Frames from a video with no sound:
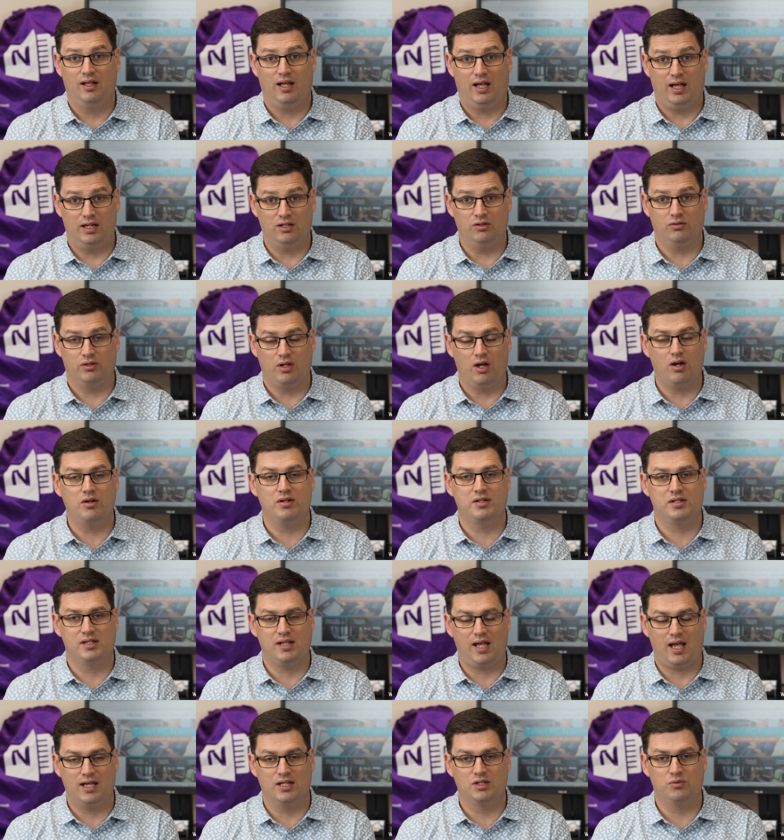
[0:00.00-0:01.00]
And you'll
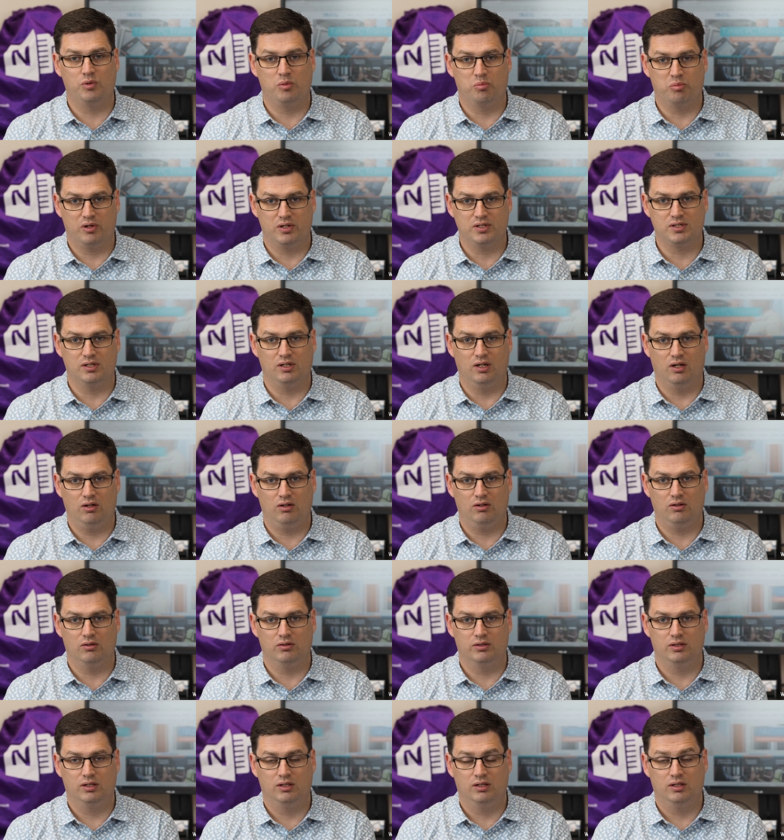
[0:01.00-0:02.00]
notice as we press and
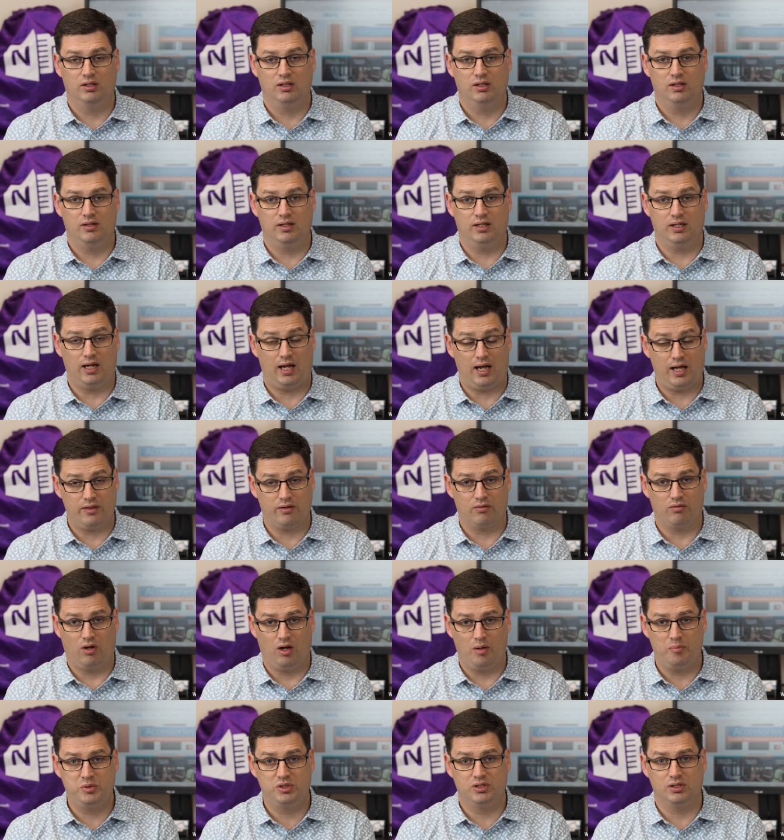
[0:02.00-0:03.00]
hold that other
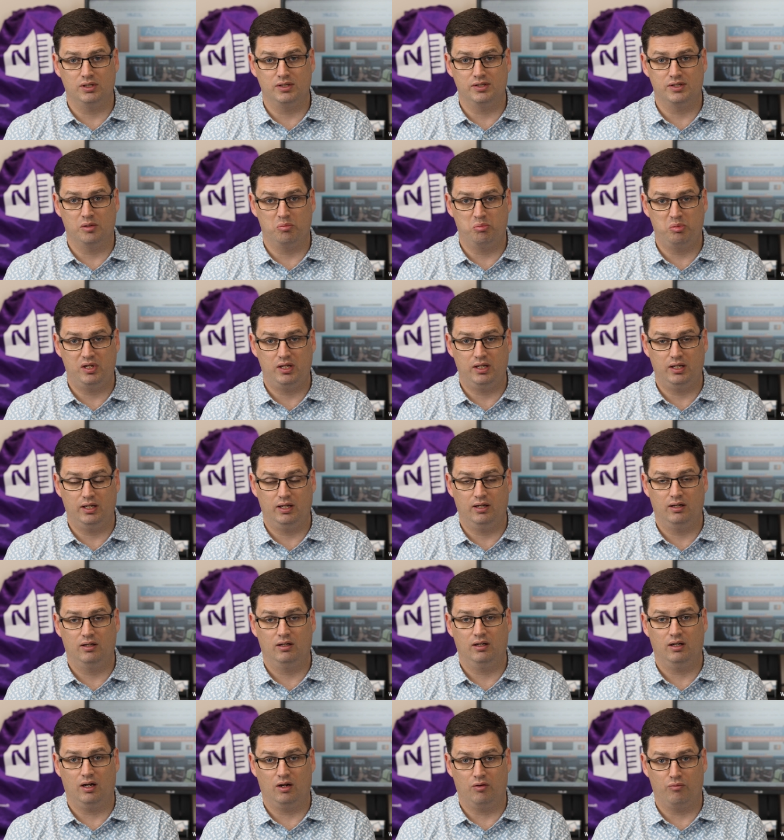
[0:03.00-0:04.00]
options appear
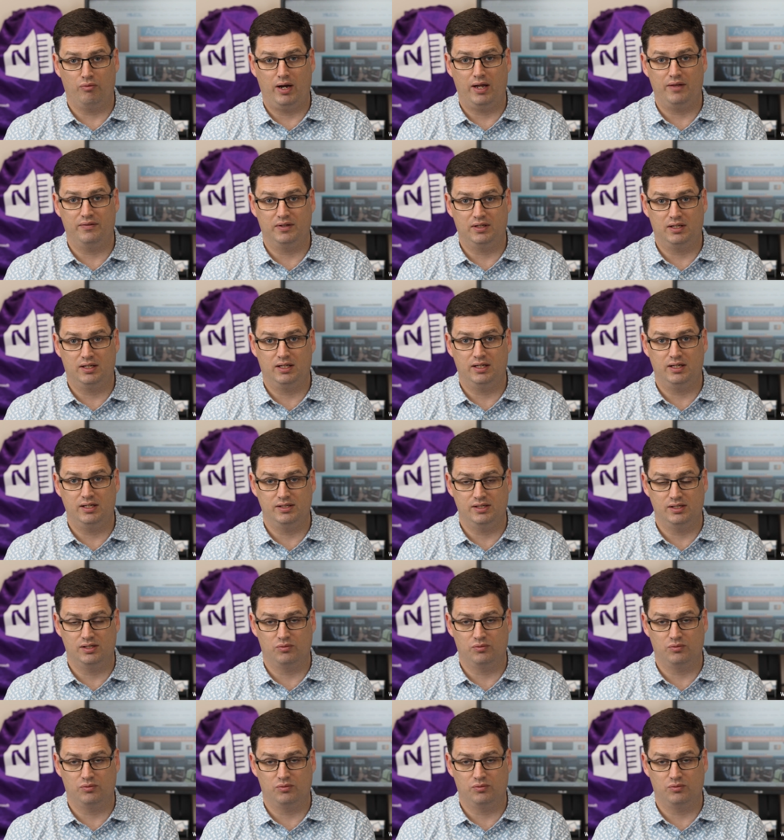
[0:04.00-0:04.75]
around the keys